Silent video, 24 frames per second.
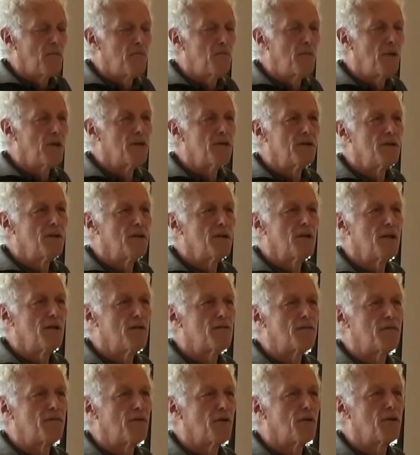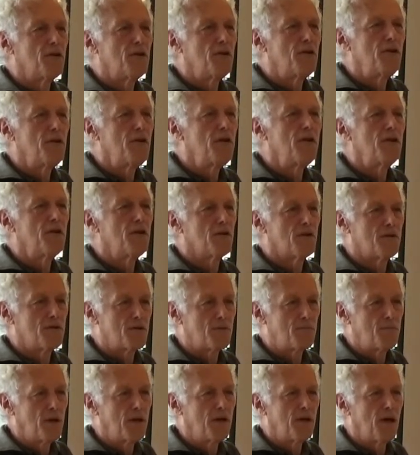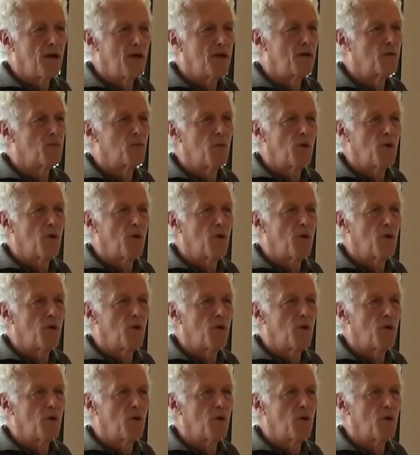Milton lived for years beyond